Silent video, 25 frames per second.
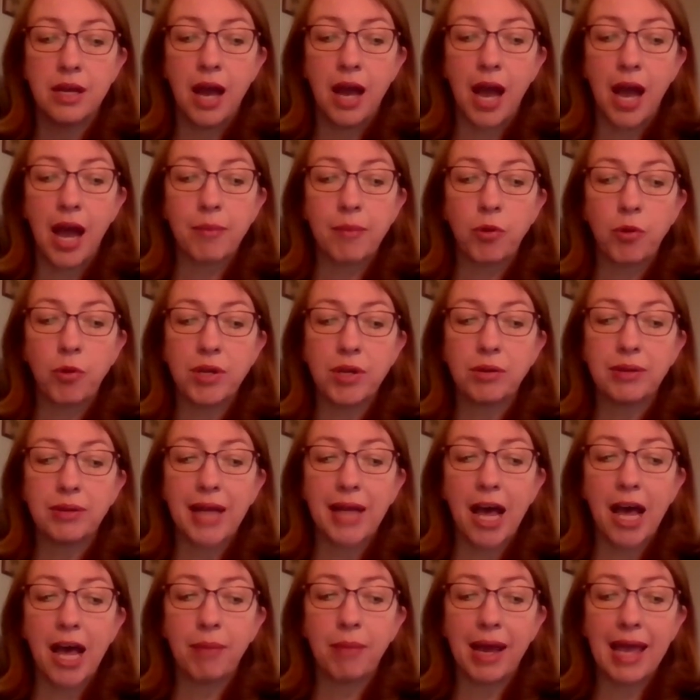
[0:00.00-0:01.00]
I'm going to
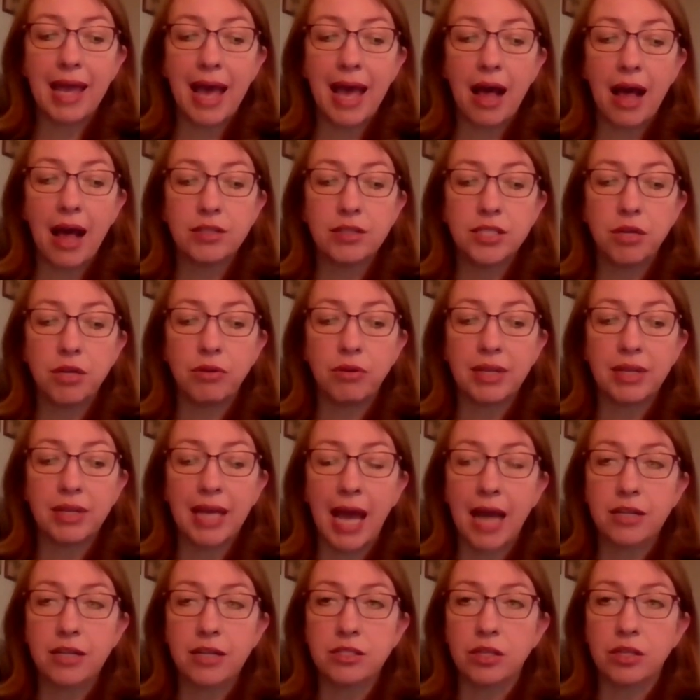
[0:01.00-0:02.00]
allow my alto to
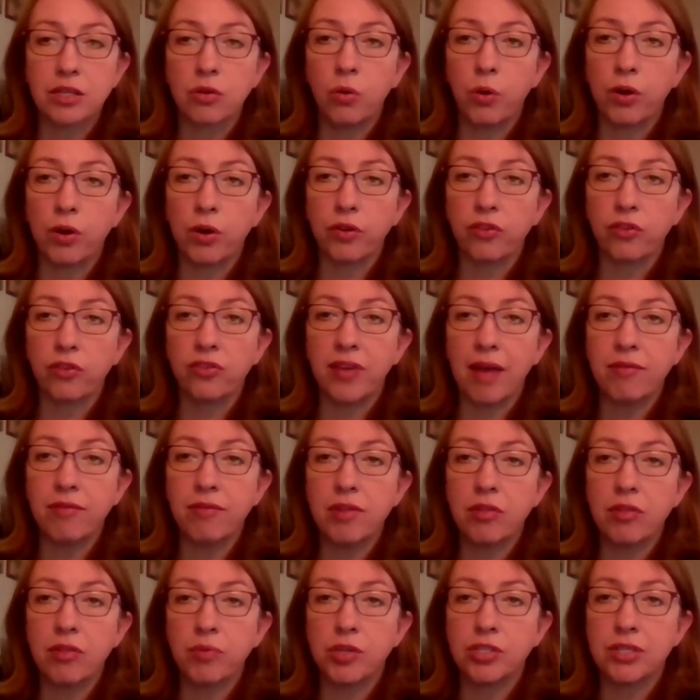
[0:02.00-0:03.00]
catch the chordal
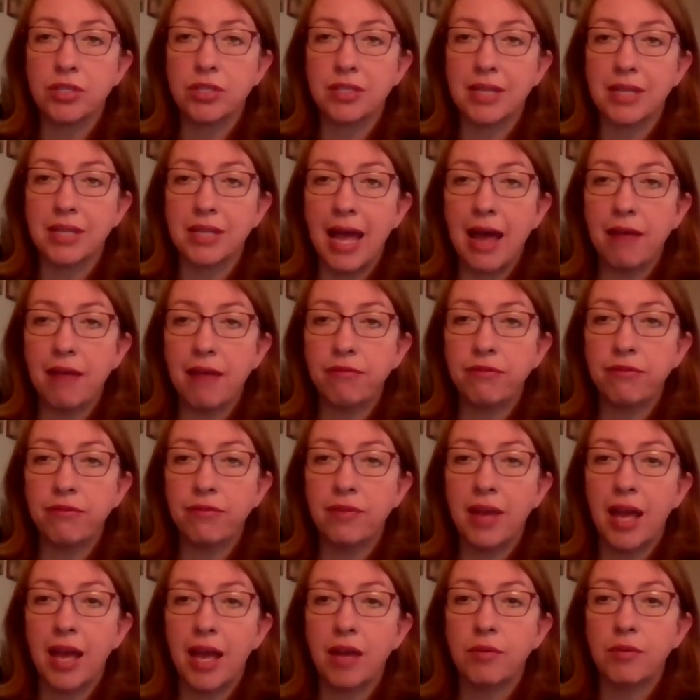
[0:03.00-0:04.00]
seventh, which is an F,
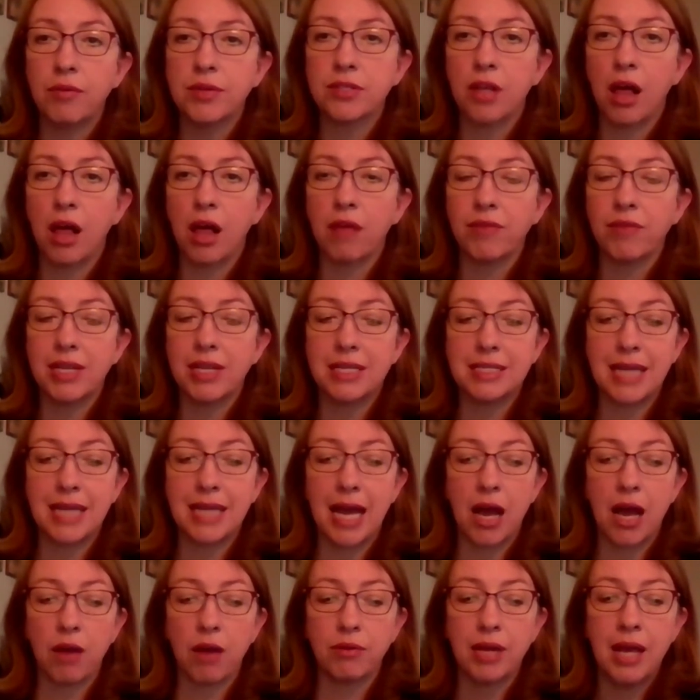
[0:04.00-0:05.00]
and resolve it
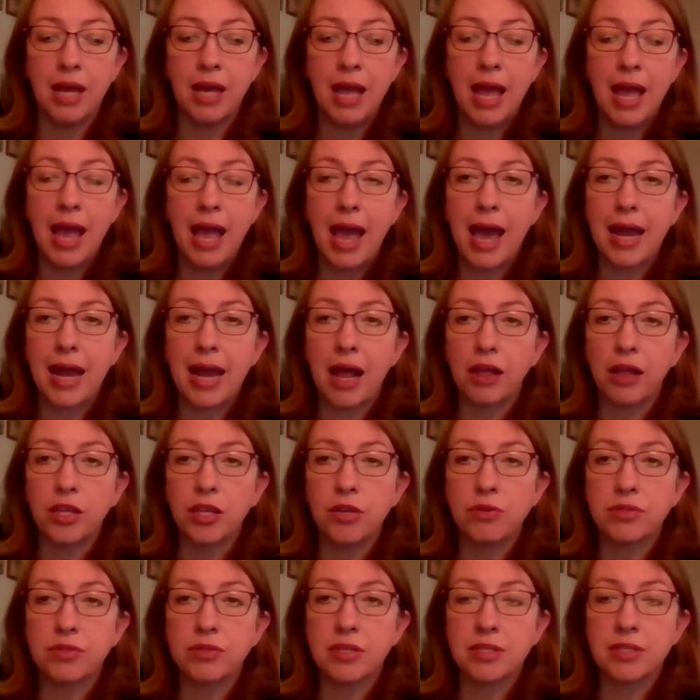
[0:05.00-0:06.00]
down, and I'll
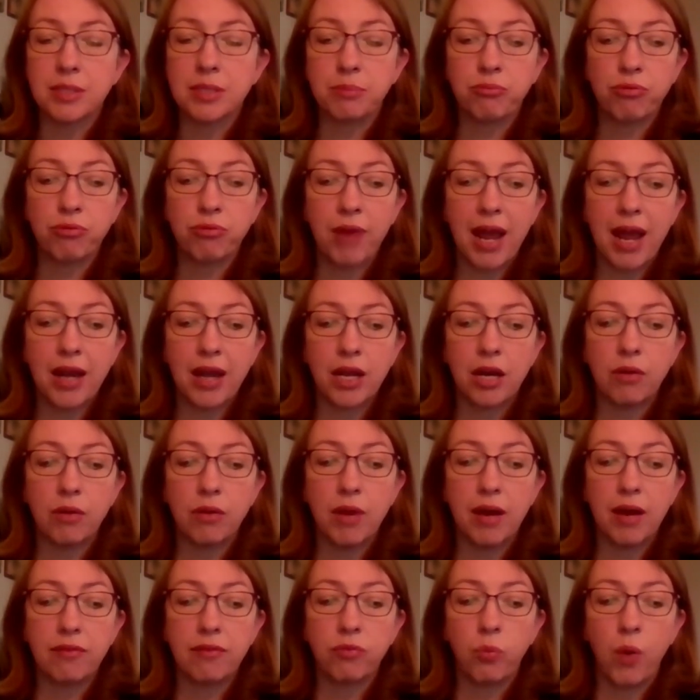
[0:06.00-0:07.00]
use a
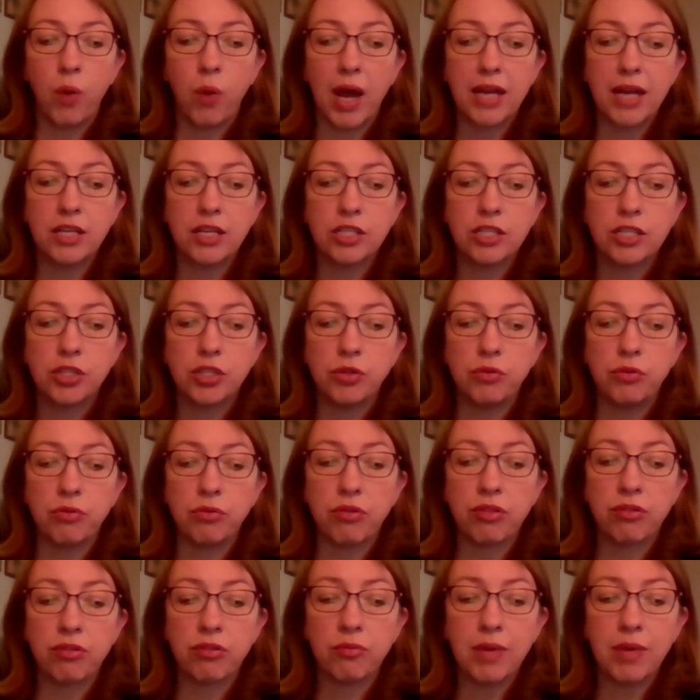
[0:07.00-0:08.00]
soprano of 1, 2,
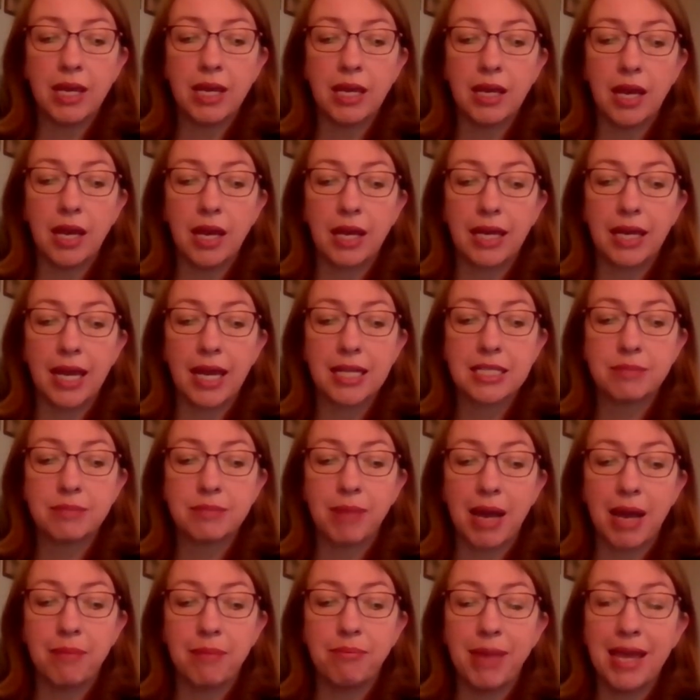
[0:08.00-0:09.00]
3 against
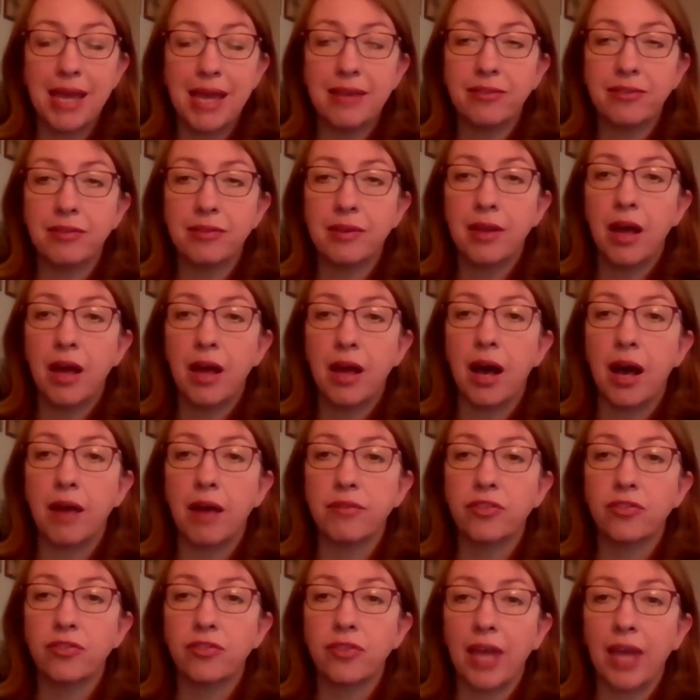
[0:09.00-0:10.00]
my bass
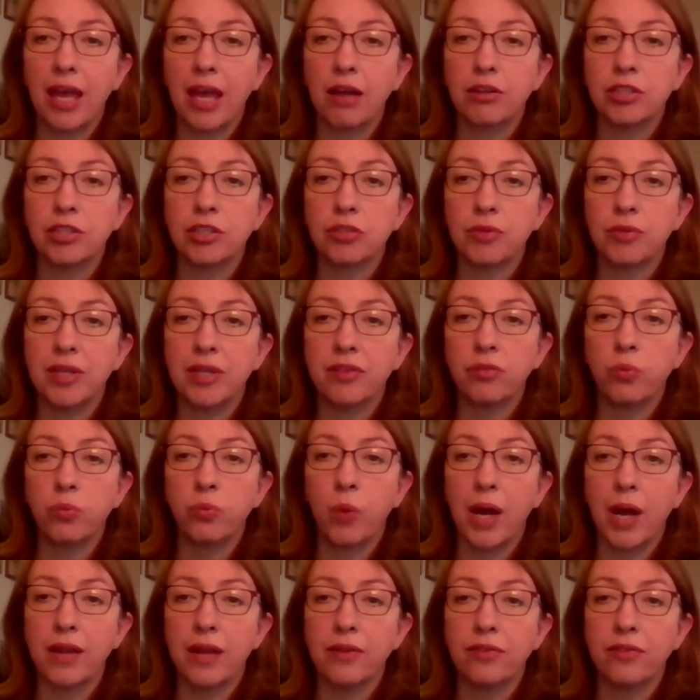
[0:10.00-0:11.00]
of scale degrees
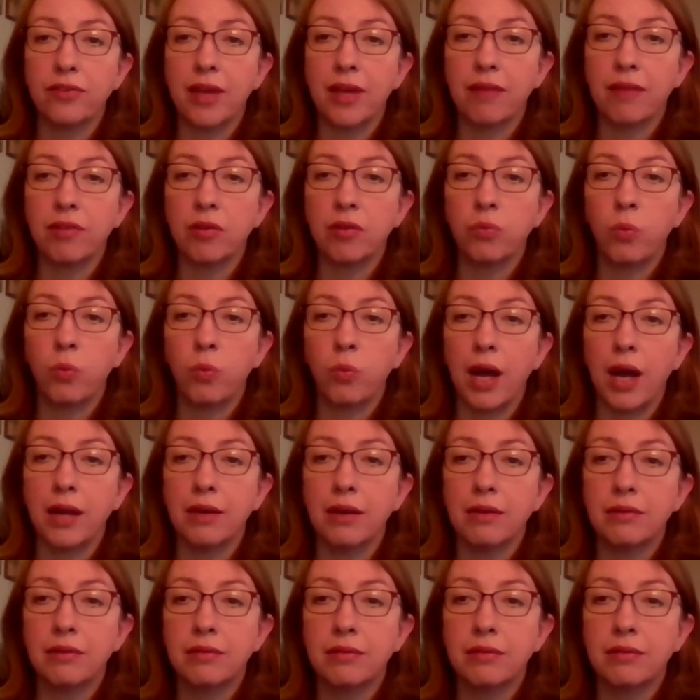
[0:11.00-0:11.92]
1, 7, 1.